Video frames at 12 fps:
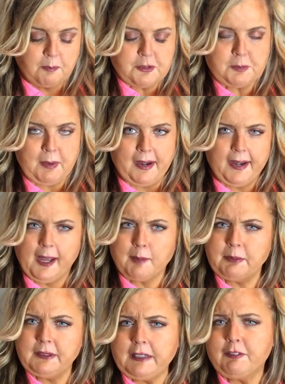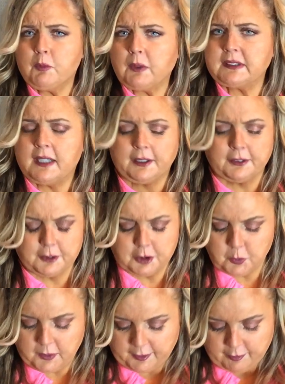spending, I believe it was
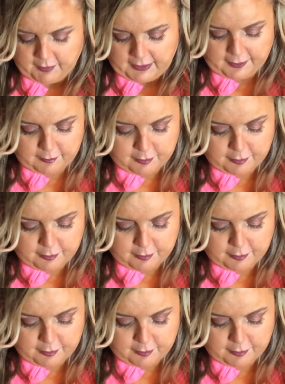125.